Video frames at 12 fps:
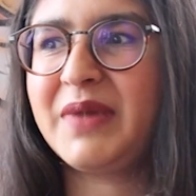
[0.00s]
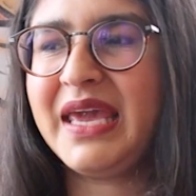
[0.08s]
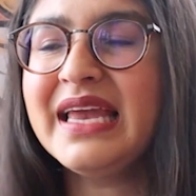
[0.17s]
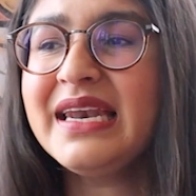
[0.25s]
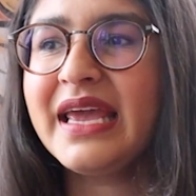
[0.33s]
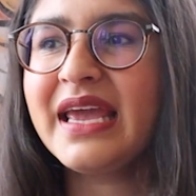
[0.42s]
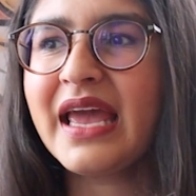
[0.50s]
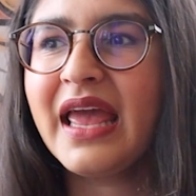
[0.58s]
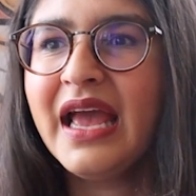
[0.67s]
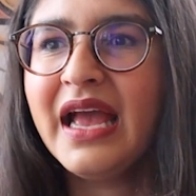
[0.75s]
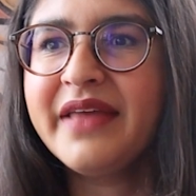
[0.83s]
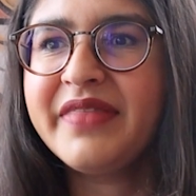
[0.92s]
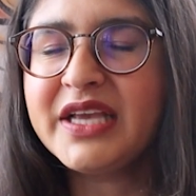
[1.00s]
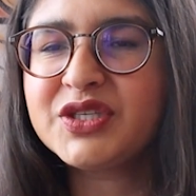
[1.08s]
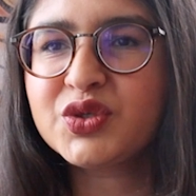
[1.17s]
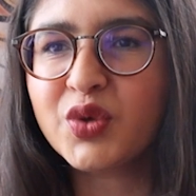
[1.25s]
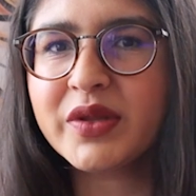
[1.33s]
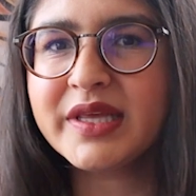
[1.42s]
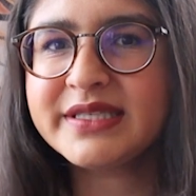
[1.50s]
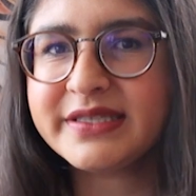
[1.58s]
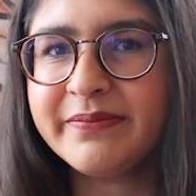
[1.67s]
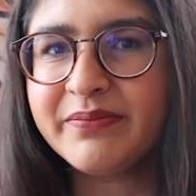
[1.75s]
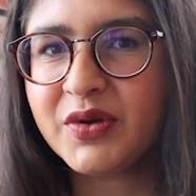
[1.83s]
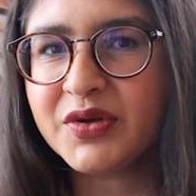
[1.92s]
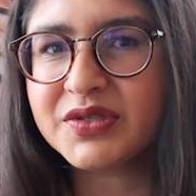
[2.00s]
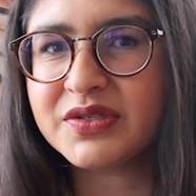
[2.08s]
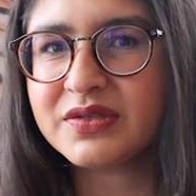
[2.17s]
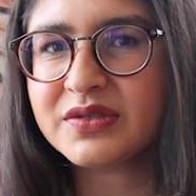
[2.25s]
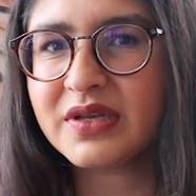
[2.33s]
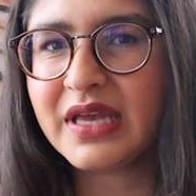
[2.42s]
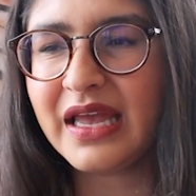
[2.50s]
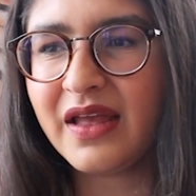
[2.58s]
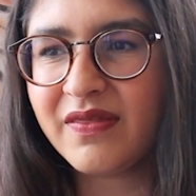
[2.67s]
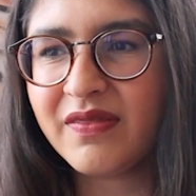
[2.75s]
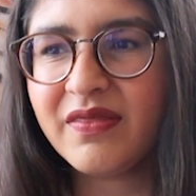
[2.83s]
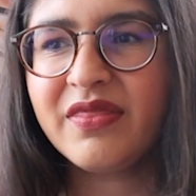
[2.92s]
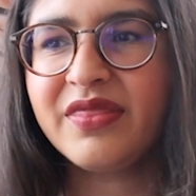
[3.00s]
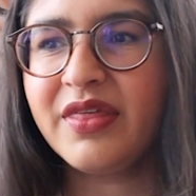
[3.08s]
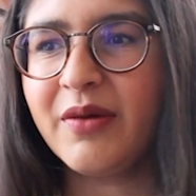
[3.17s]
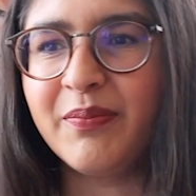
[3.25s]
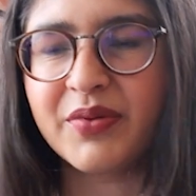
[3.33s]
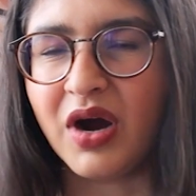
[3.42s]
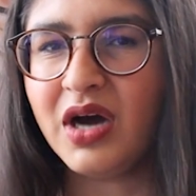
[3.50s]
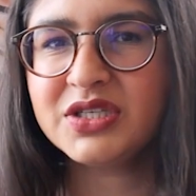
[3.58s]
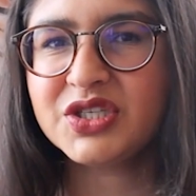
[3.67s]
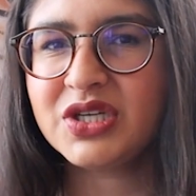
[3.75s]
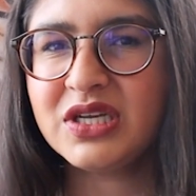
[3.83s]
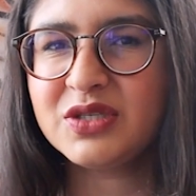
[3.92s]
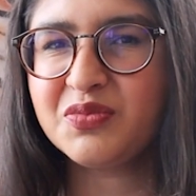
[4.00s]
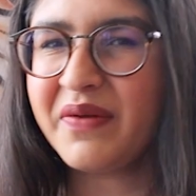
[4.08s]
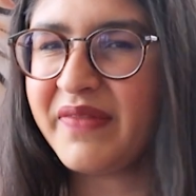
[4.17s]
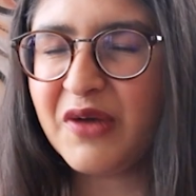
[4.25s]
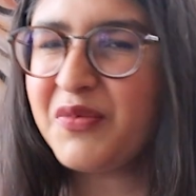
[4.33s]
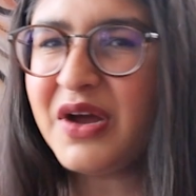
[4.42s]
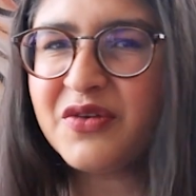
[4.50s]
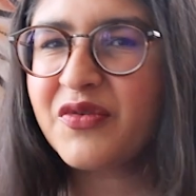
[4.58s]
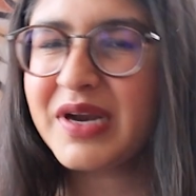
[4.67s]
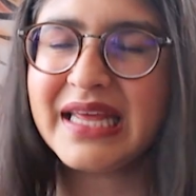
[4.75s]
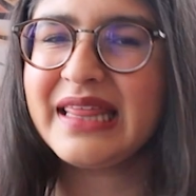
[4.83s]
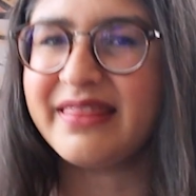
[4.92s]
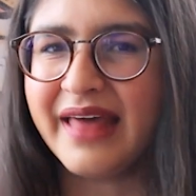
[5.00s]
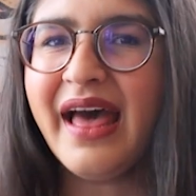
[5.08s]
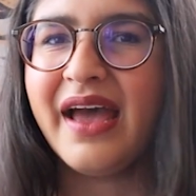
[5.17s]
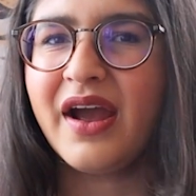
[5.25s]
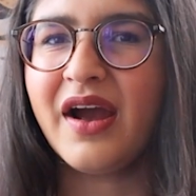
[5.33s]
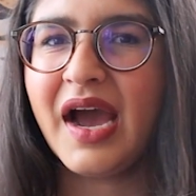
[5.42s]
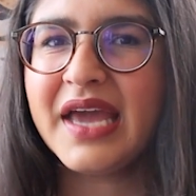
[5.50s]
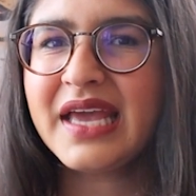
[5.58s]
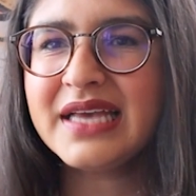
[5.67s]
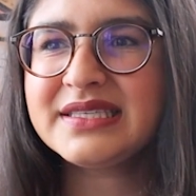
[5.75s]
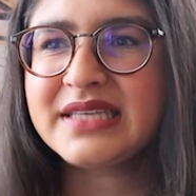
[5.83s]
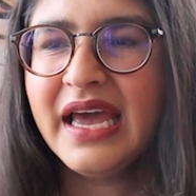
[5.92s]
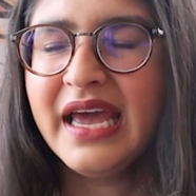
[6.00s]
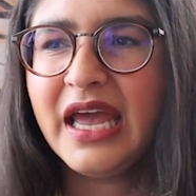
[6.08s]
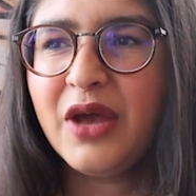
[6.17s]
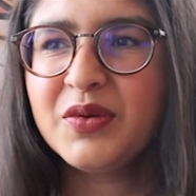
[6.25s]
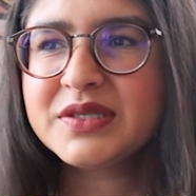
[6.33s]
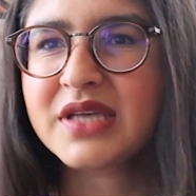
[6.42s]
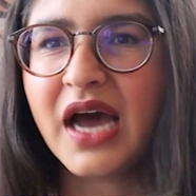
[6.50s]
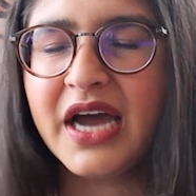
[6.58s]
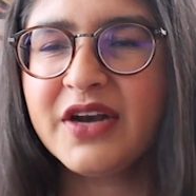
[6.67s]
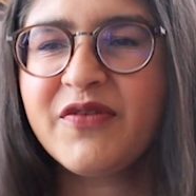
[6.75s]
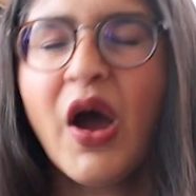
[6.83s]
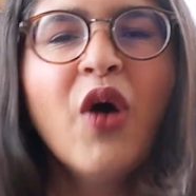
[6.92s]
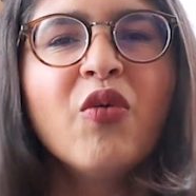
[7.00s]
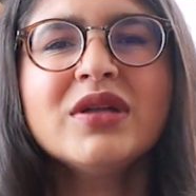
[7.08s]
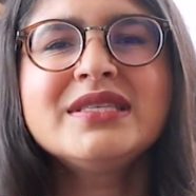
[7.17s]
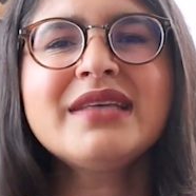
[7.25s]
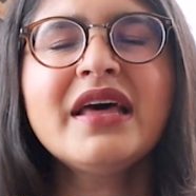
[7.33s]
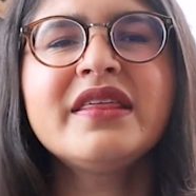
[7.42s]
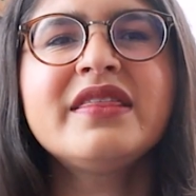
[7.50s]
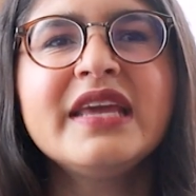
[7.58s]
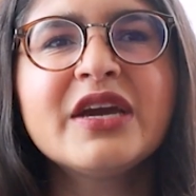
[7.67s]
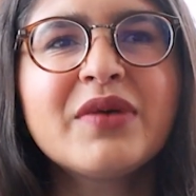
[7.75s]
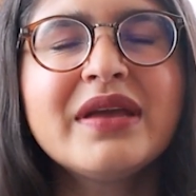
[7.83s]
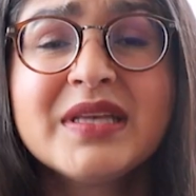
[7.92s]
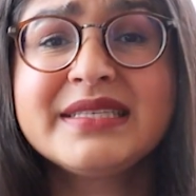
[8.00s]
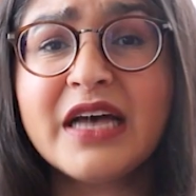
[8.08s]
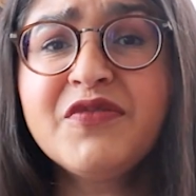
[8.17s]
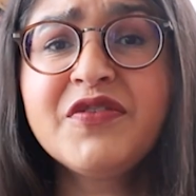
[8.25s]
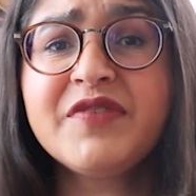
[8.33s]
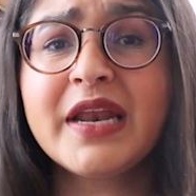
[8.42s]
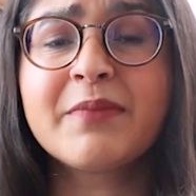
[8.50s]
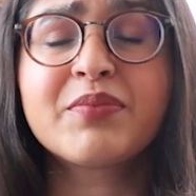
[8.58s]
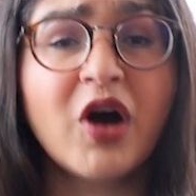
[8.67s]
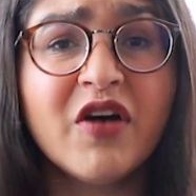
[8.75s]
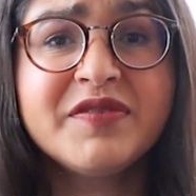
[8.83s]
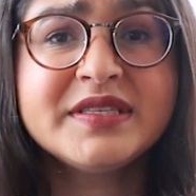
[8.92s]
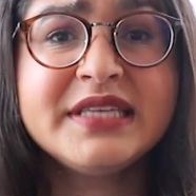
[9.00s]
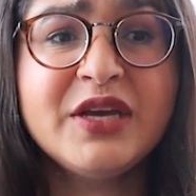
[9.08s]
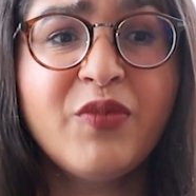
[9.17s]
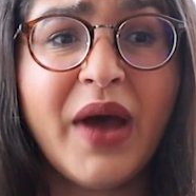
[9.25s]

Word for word: killing, they saw the symbols in the branches when they weren't really there. I guess it was kind of, what's that theory? The self-fulfilling prophecy,